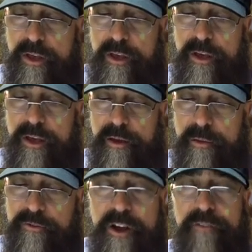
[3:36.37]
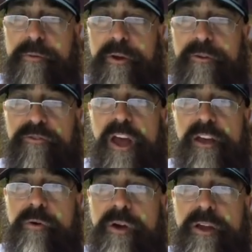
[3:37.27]
if you're not familiar with
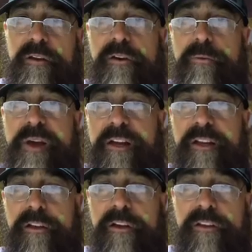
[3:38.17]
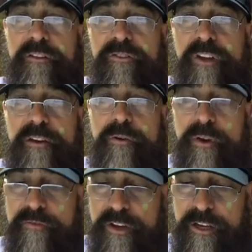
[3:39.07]
Skycoin, go back and look at the
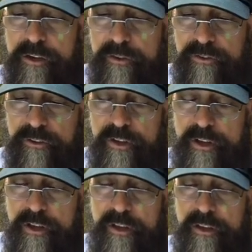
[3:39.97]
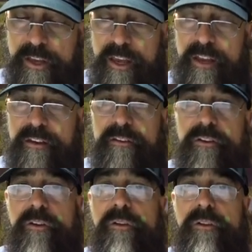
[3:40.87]
Skycoin videos, and
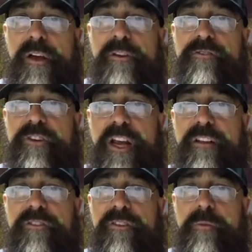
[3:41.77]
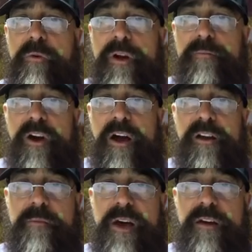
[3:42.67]
you'll understand some of what I'm
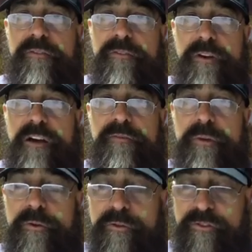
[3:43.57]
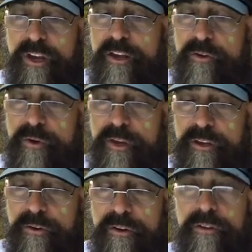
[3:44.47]
talking about. If you're not familiar with Skycoin,
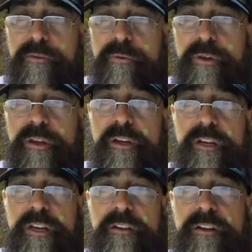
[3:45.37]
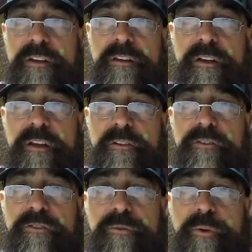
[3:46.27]
you're really going to need to
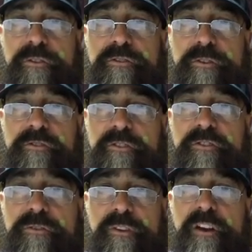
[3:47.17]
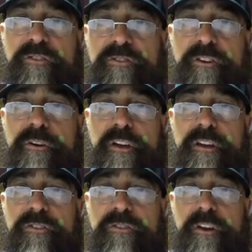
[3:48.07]
do some research. It's a serious